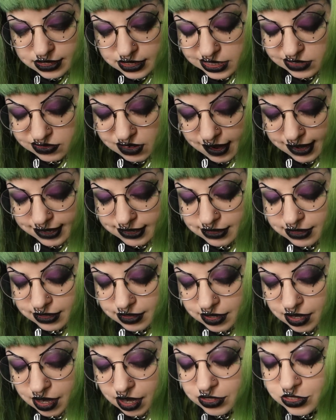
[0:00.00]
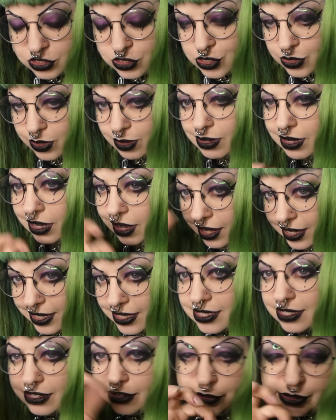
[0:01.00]
it's fine. I'll just do it
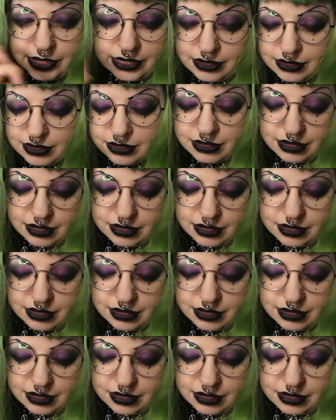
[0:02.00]
lighter and